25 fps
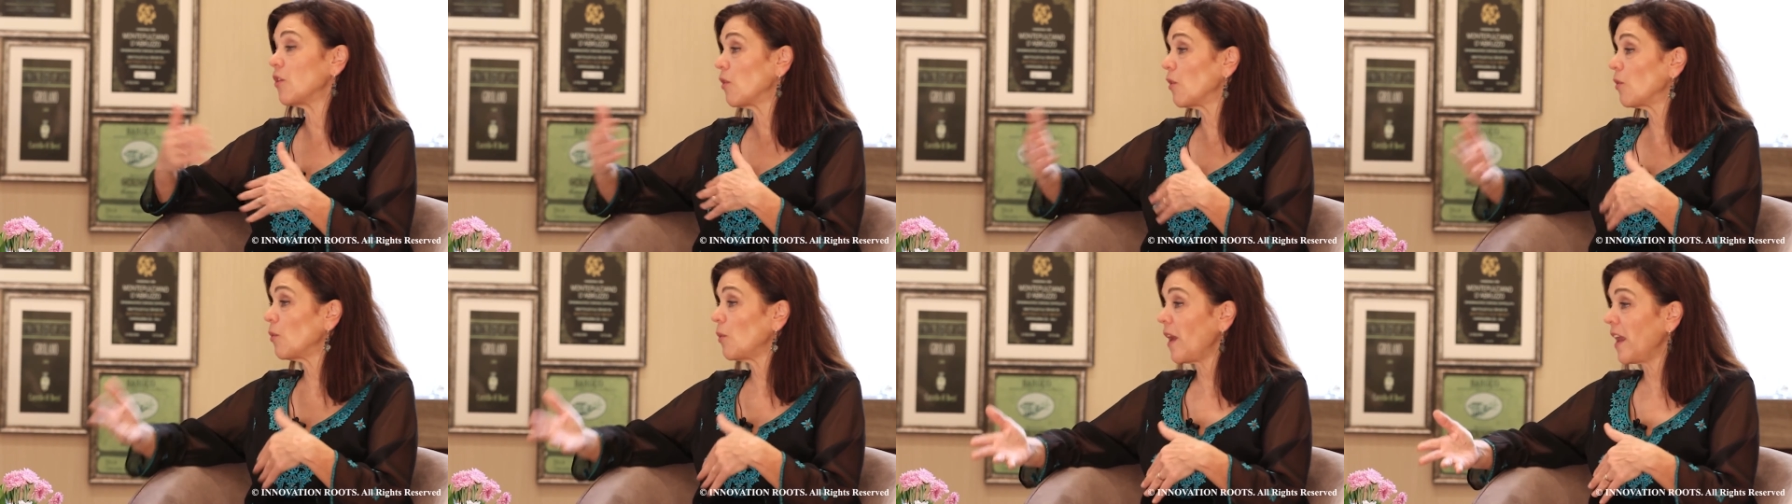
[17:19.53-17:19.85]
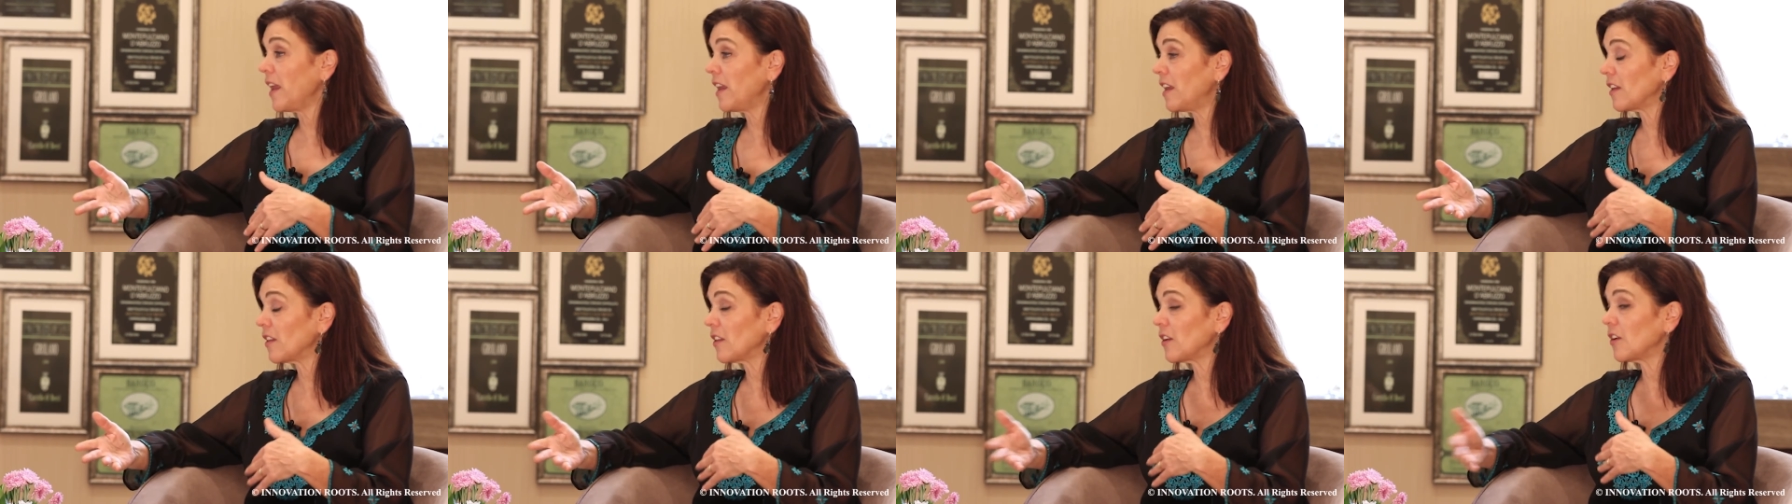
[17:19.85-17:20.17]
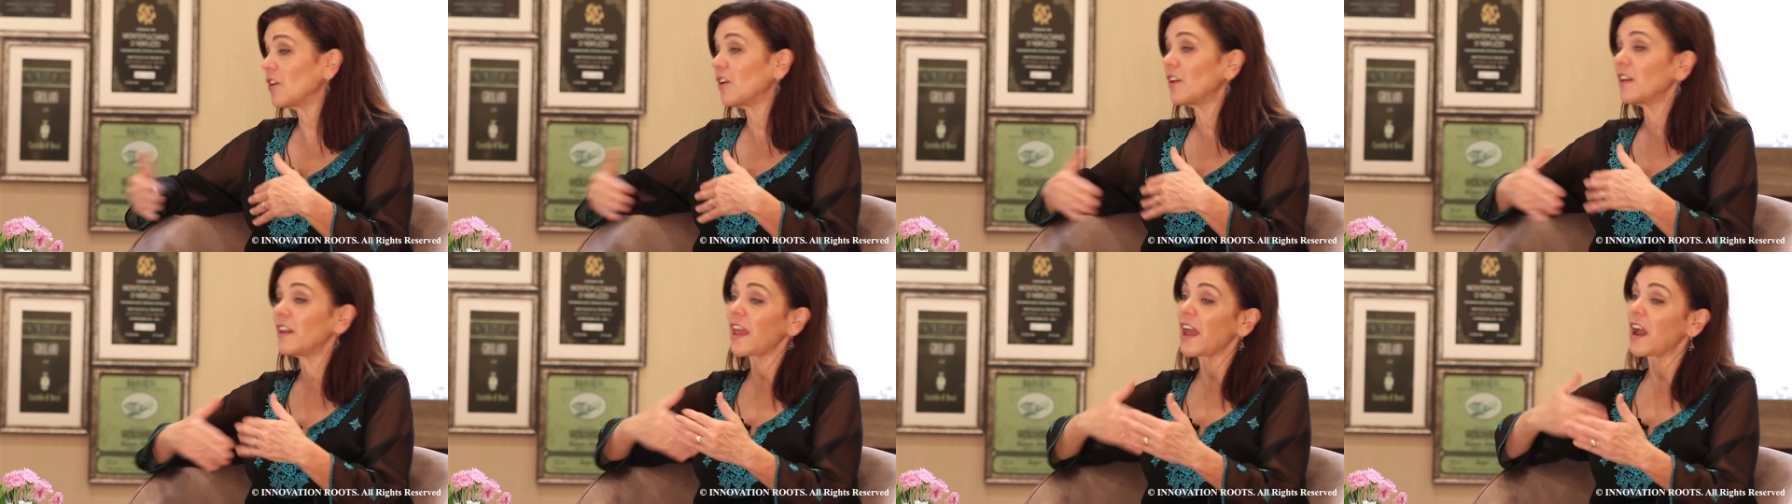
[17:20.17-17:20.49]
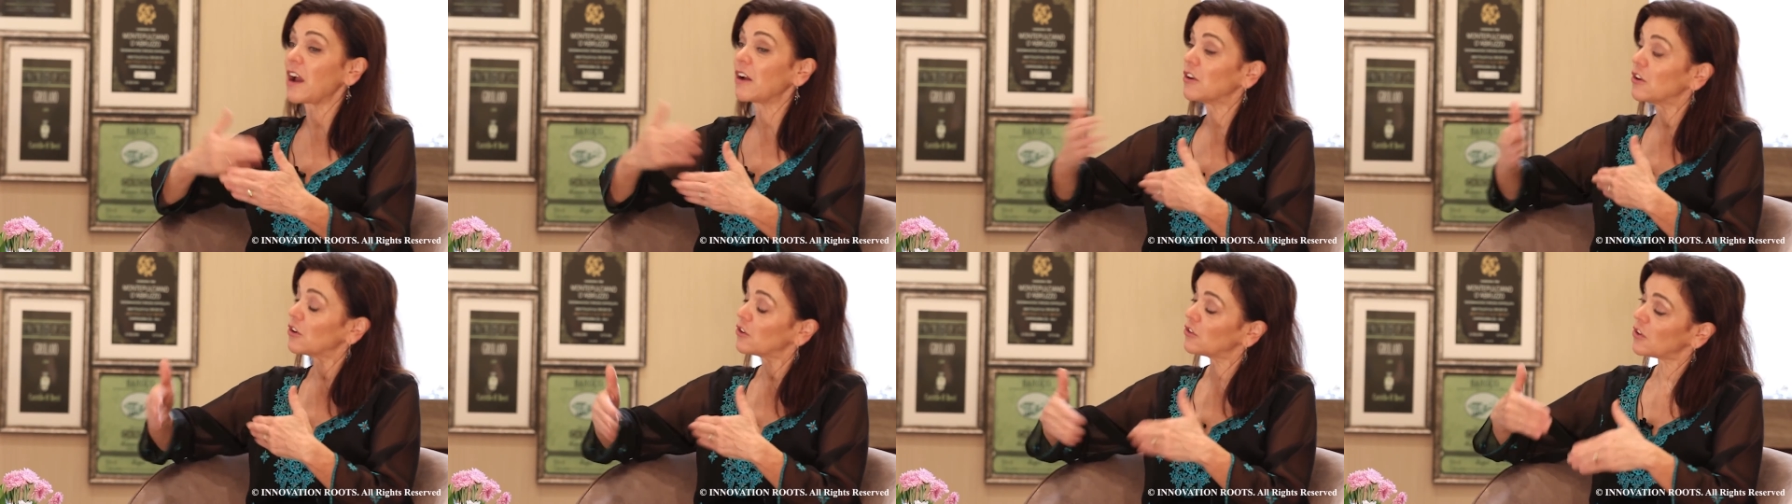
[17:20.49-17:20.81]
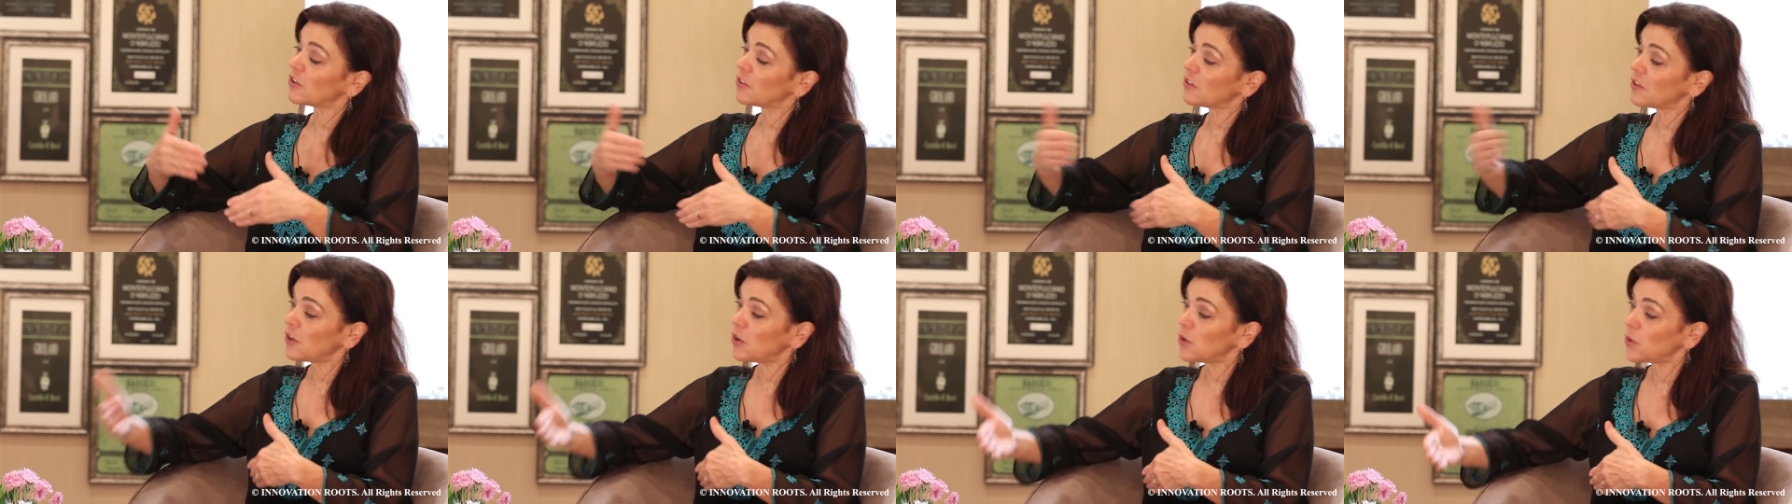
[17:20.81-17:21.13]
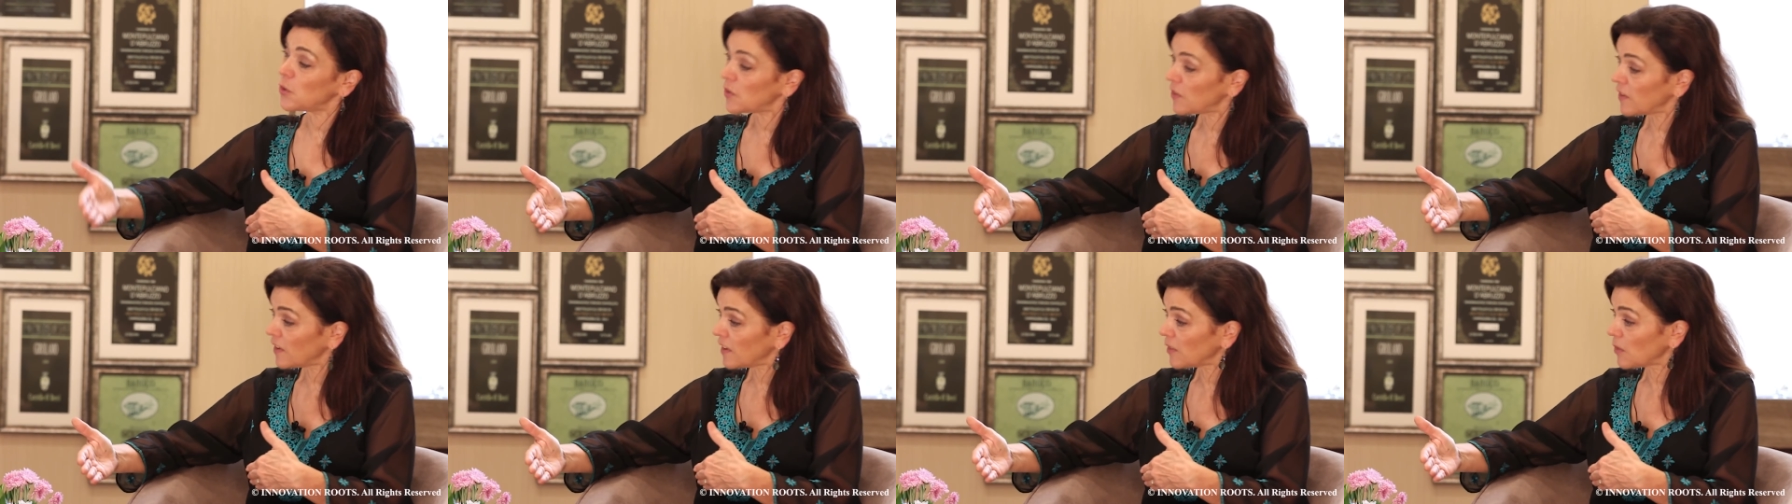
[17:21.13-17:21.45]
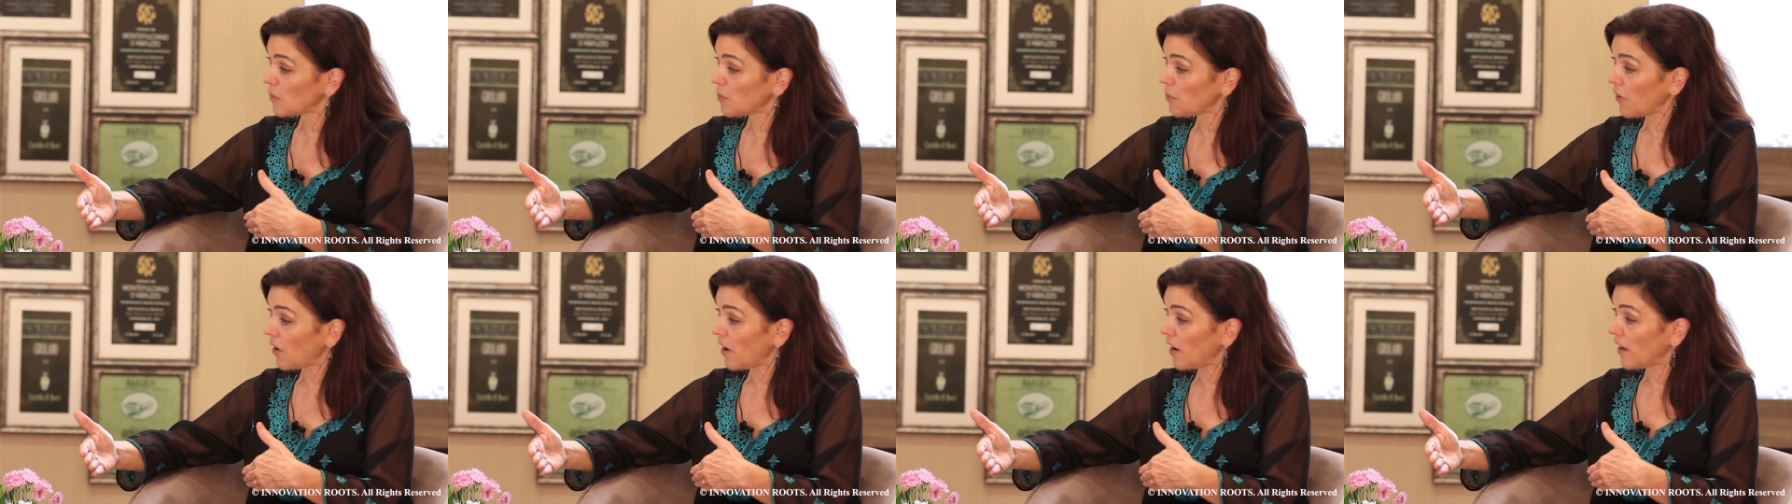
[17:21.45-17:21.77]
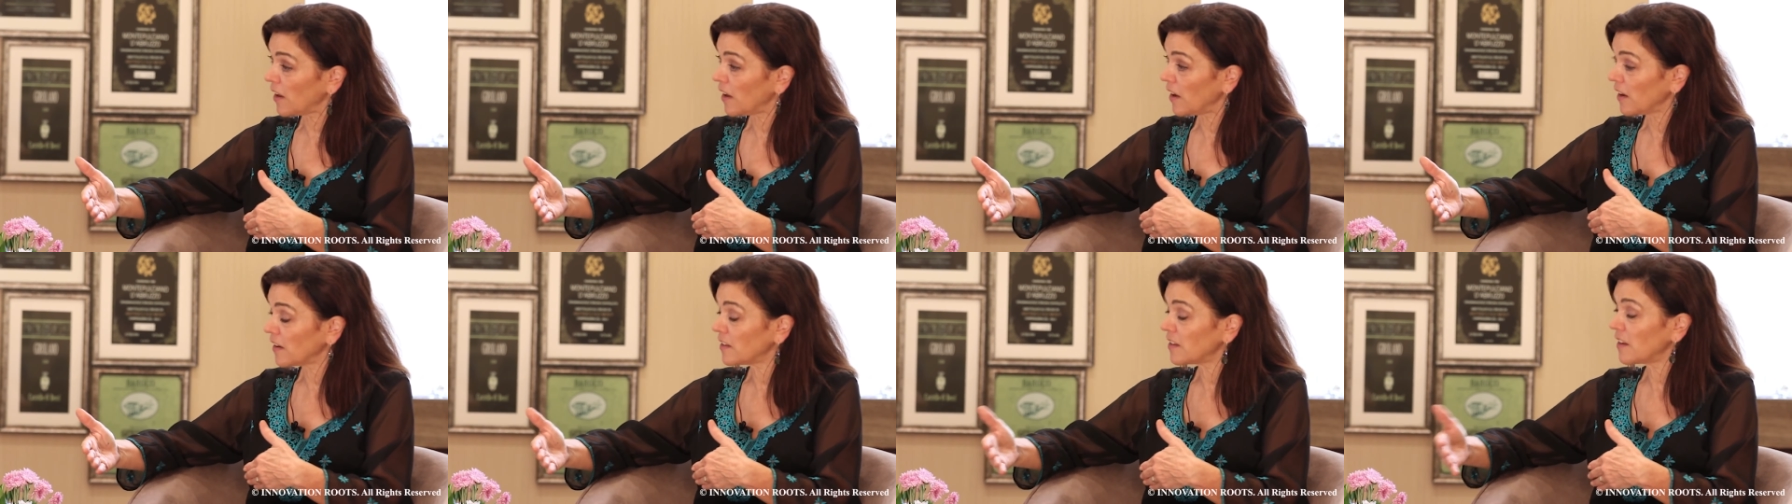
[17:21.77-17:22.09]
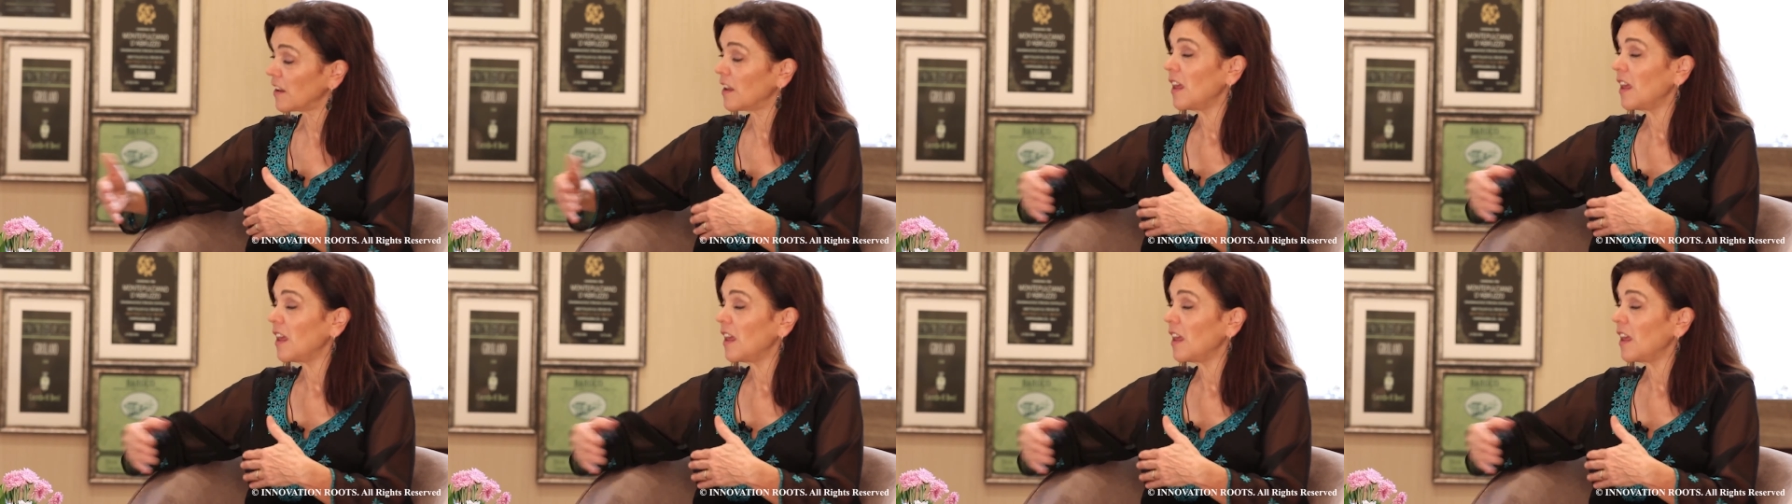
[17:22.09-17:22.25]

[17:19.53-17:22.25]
a regular and now you're just using the product.